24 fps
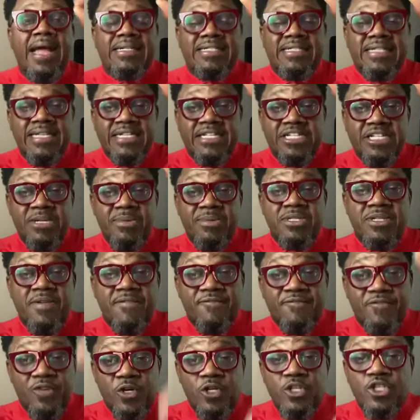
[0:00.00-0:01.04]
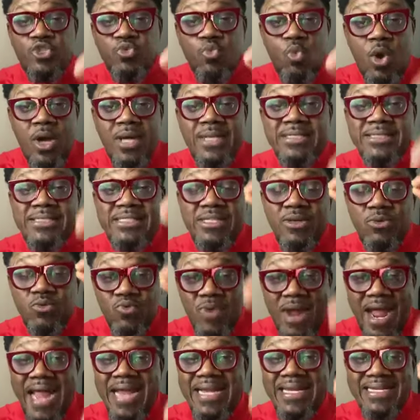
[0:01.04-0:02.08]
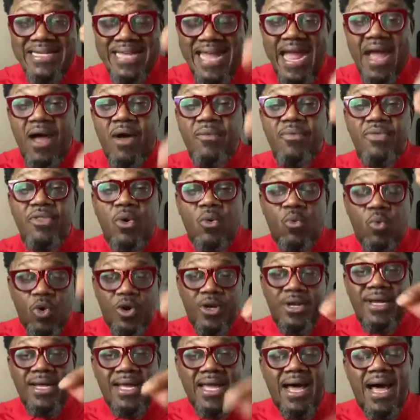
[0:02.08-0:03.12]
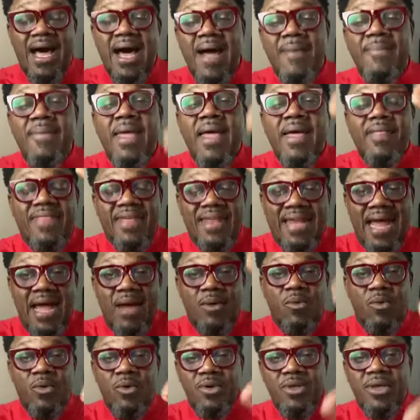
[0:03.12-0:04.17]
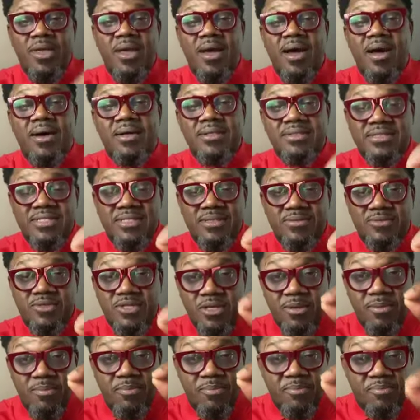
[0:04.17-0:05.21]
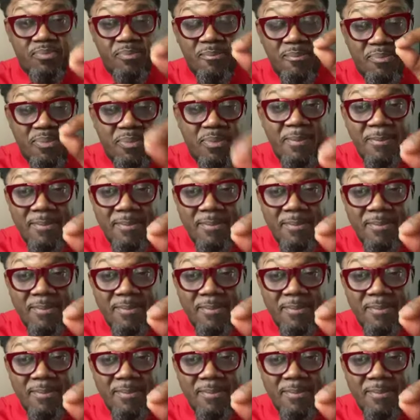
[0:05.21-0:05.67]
And since she was the first one to write down the word of God, then I want y'all to